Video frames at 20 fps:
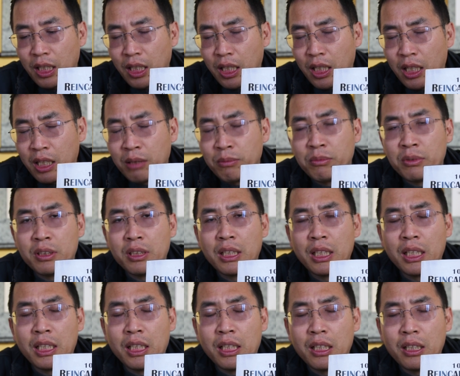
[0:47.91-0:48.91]
I
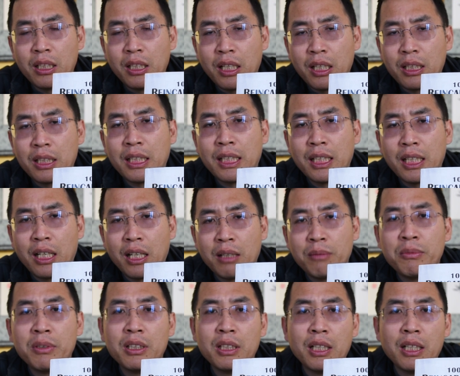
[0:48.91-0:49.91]
think
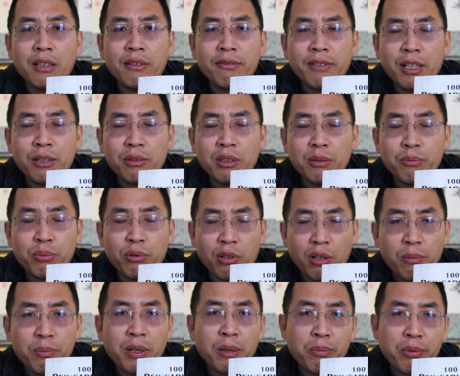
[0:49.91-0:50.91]
I'm the very
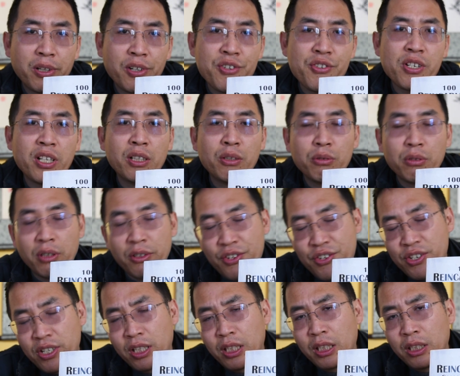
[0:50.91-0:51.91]
proper person to
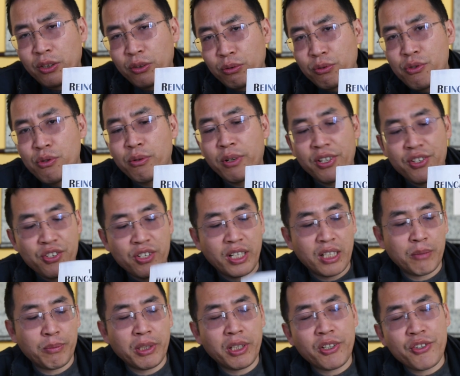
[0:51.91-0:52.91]
answer those
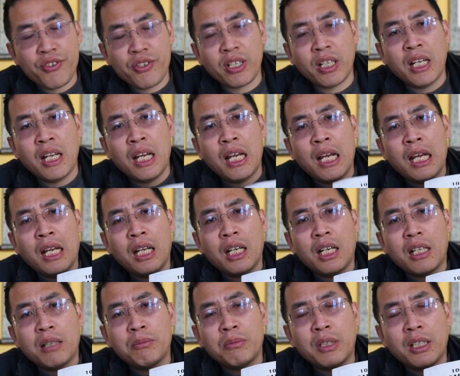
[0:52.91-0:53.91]
questions because
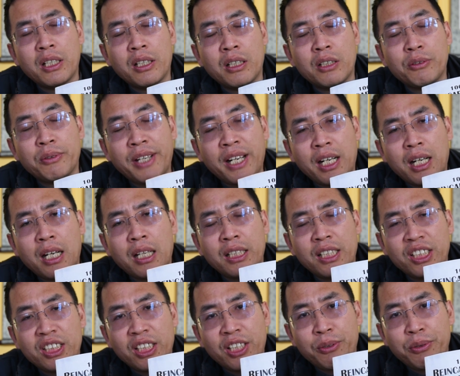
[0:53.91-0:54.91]
I'm a
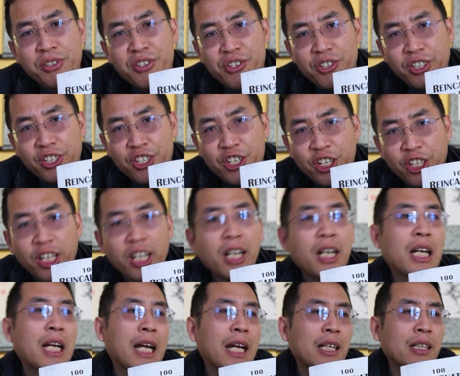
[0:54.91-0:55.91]
reincarnation
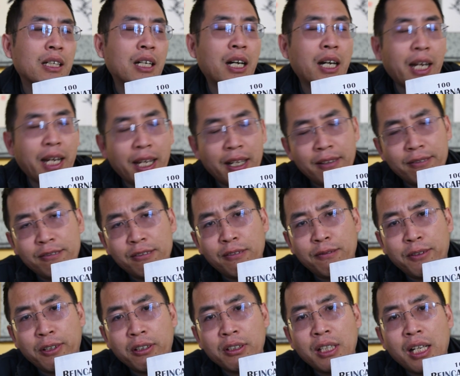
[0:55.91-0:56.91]
researcher, and I have
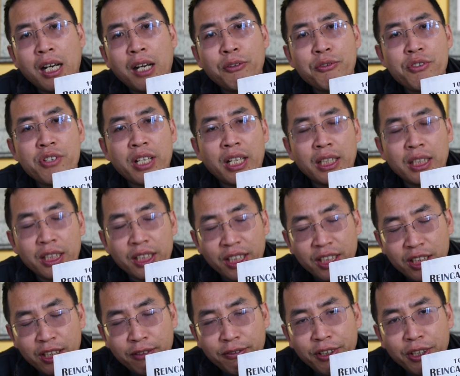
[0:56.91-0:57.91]
found out and
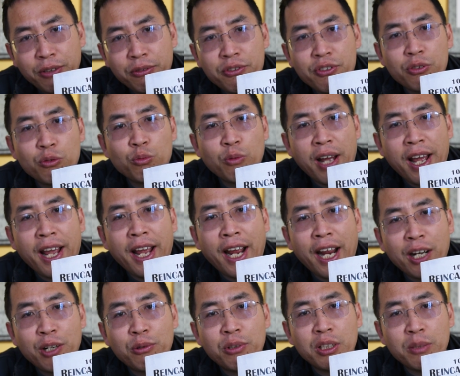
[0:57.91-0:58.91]
interviewed
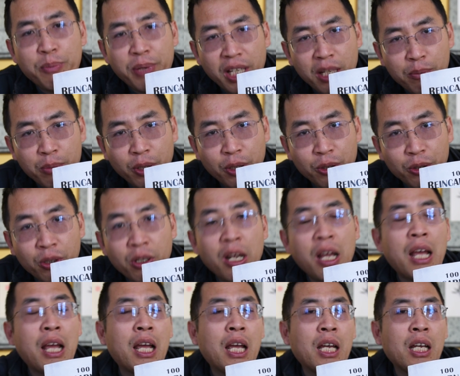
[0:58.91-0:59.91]
100 people
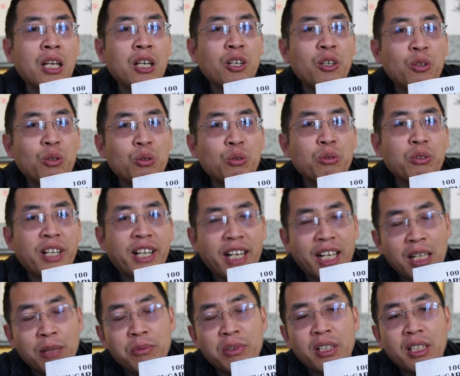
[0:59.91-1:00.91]
who
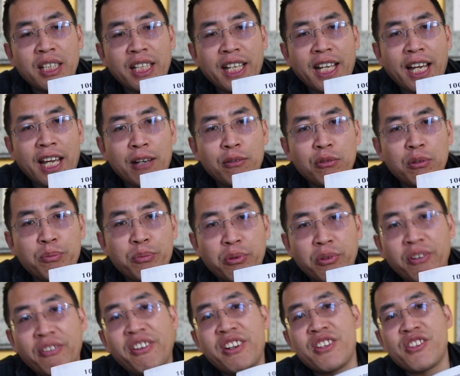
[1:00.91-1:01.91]
claimed they have
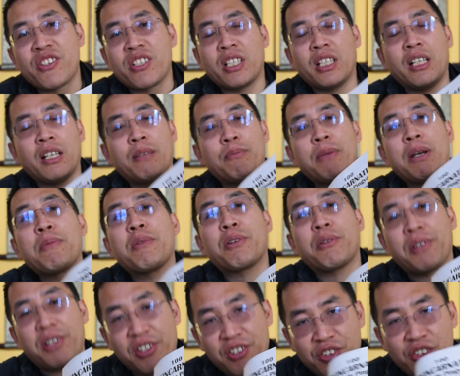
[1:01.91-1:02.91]
previous
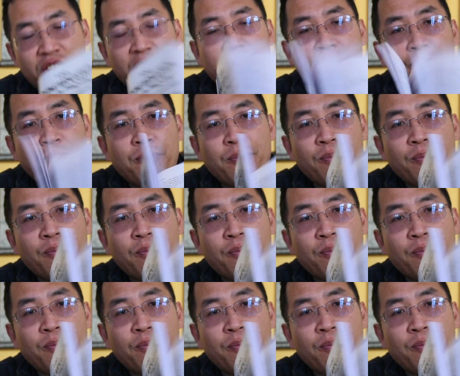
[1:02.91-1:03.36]
memories.